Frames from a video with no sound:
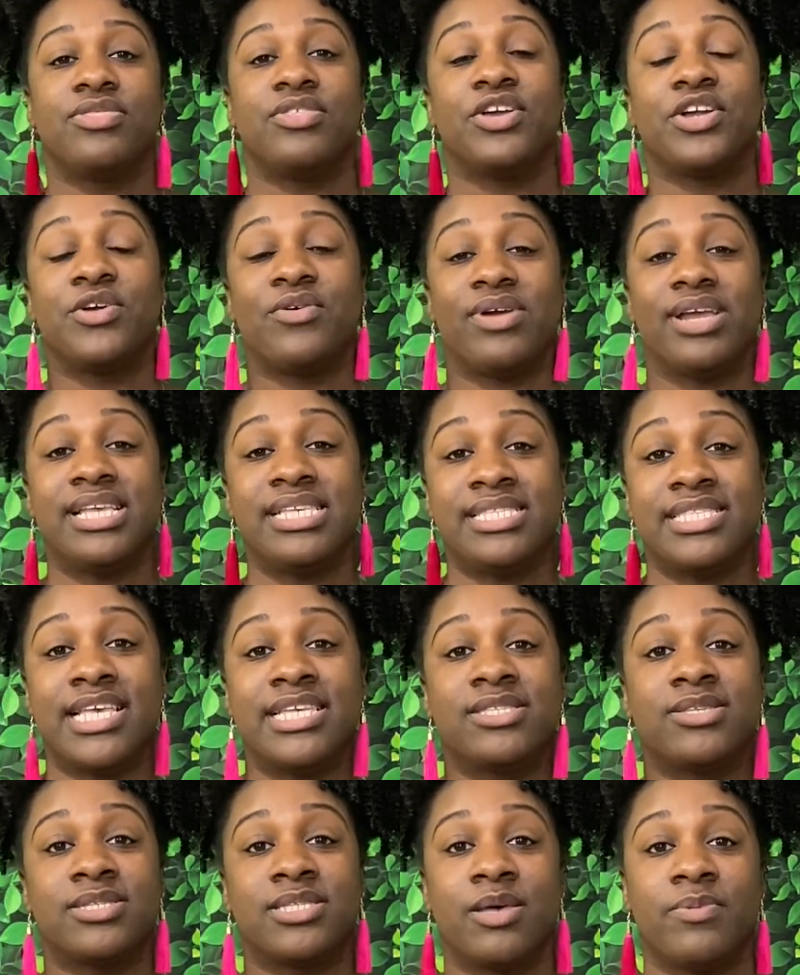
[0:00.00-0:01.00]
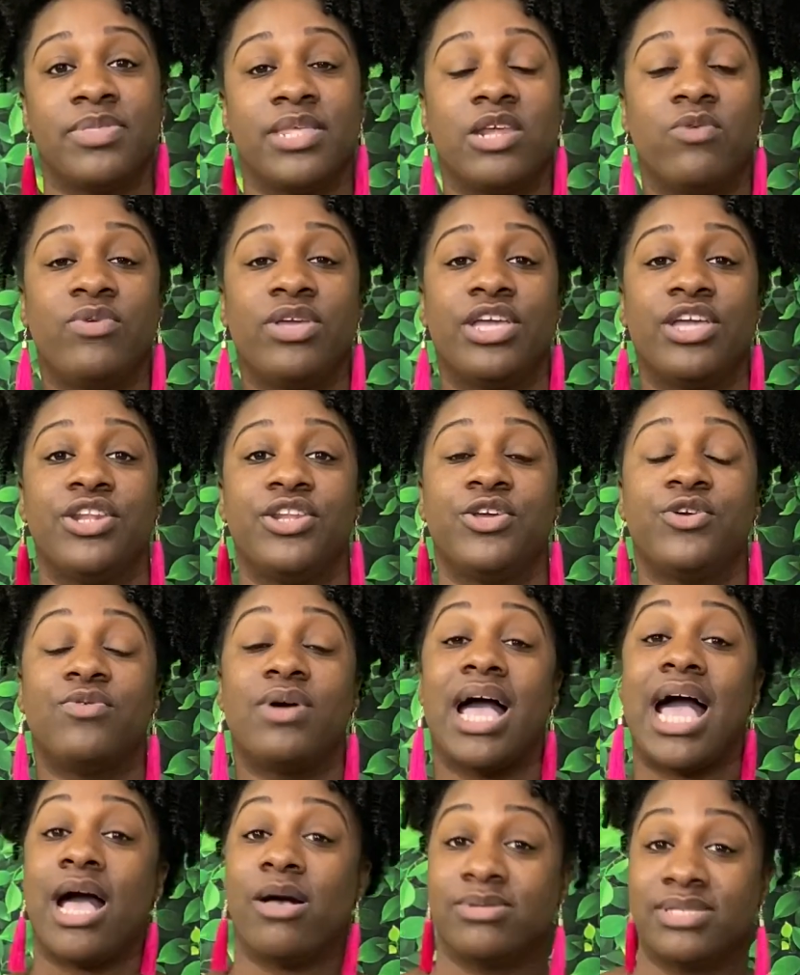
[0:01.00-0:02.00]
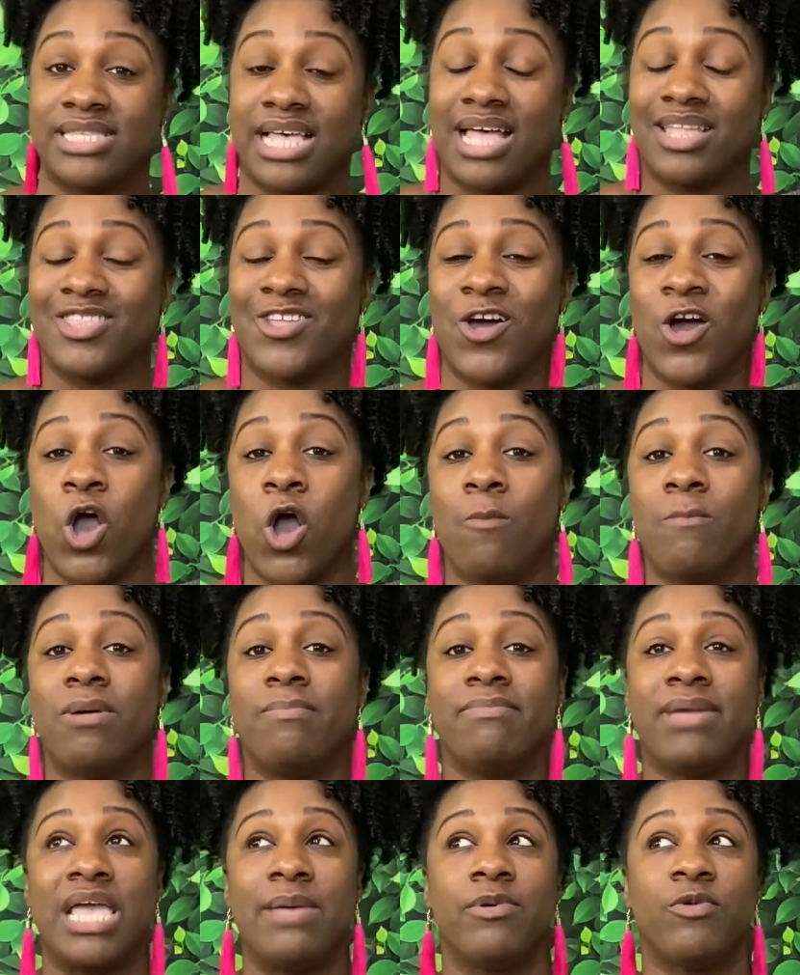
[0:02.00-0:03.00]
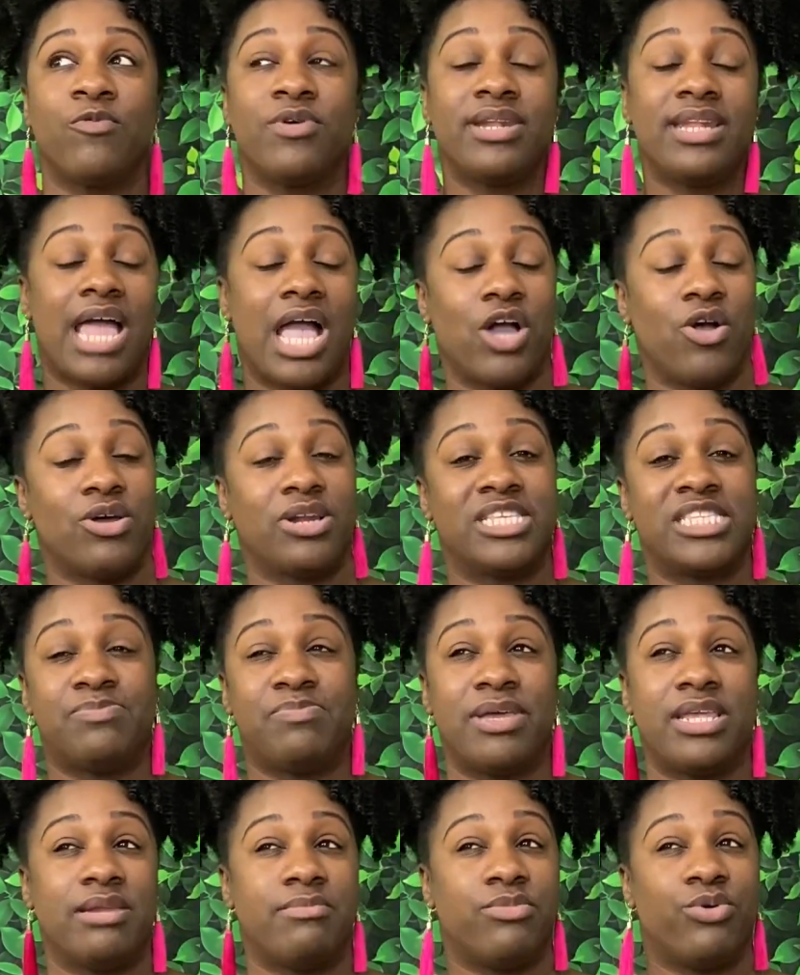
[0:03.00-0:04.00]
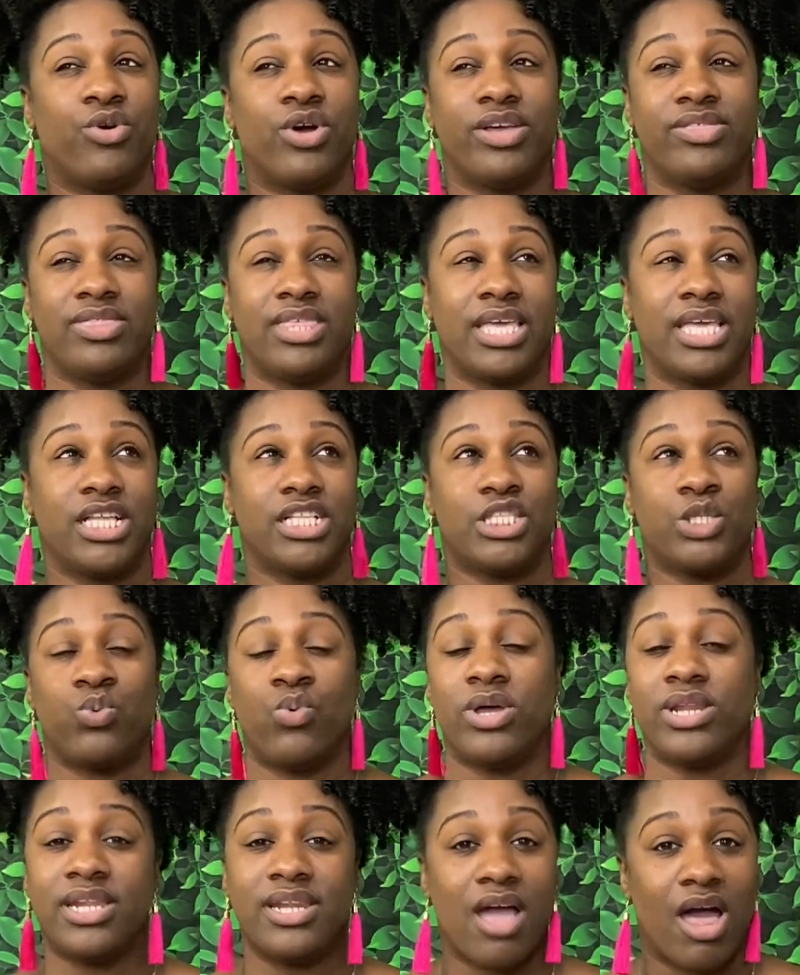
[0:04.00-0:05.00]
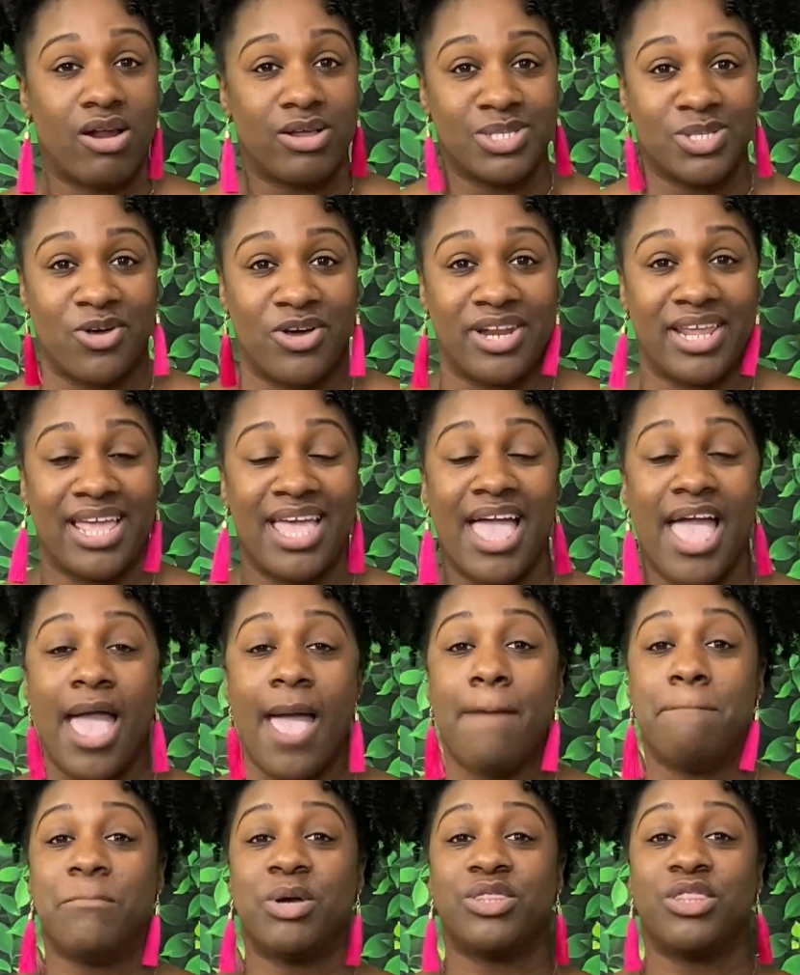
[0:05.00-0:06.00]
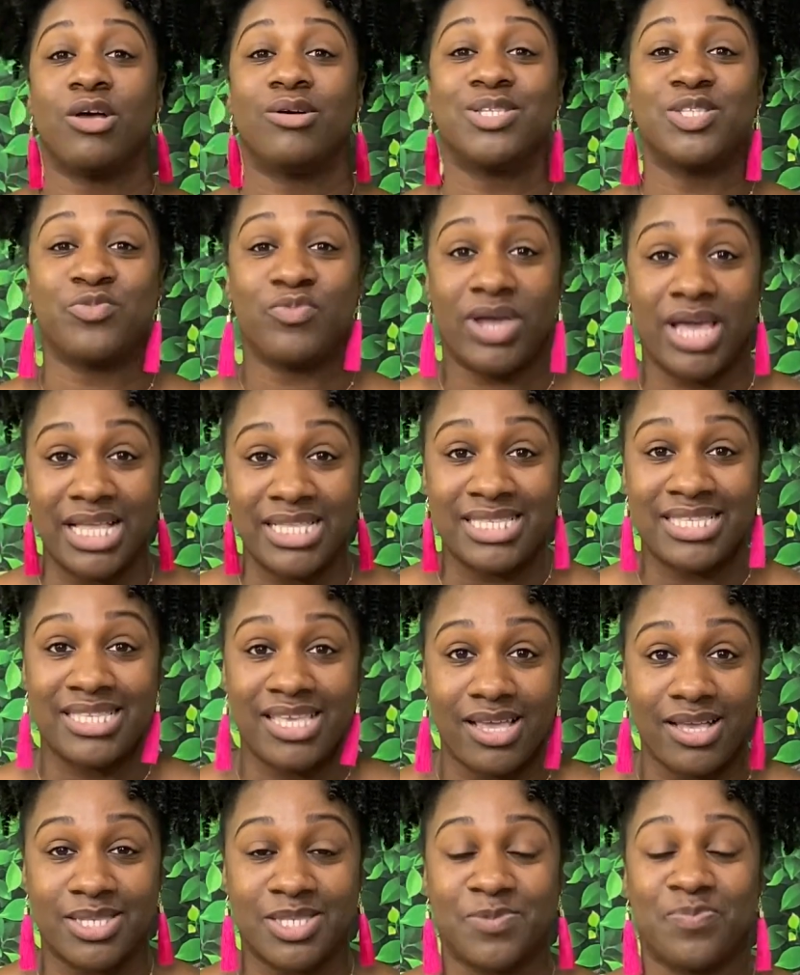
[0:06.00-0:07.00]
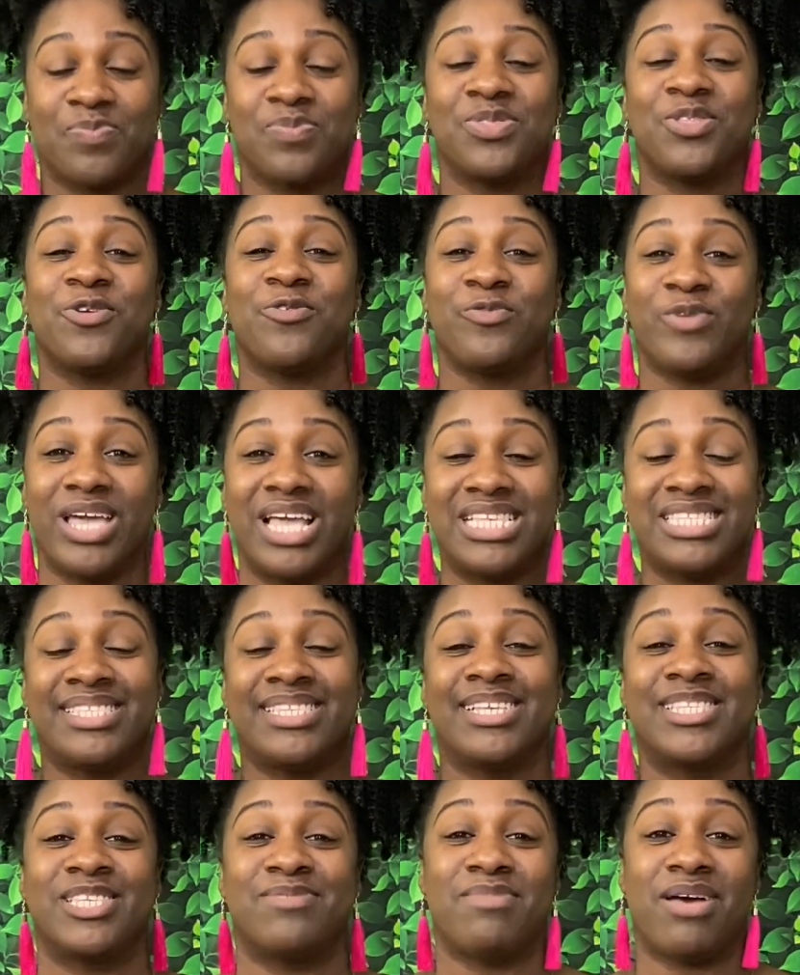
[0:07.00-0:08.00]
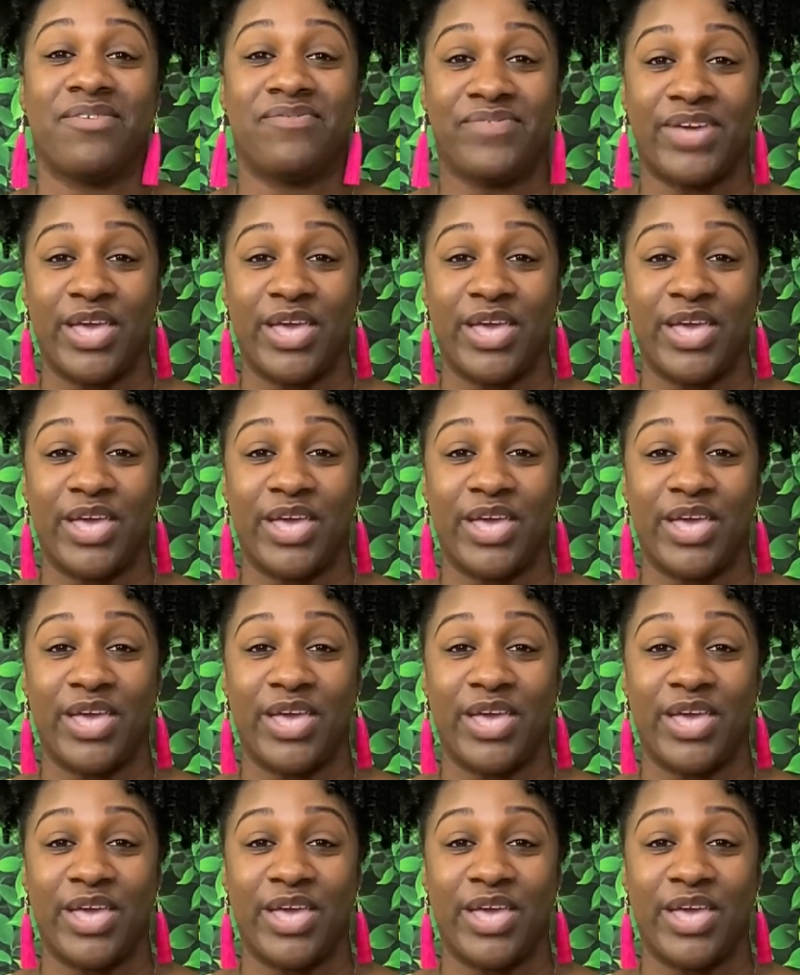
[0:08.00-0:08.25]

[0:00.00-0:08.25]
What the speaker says: The green sticks are something that we can do outside the home, but maybe we're not going to spend more than $20 on it. But those red sticks, the red sticks are my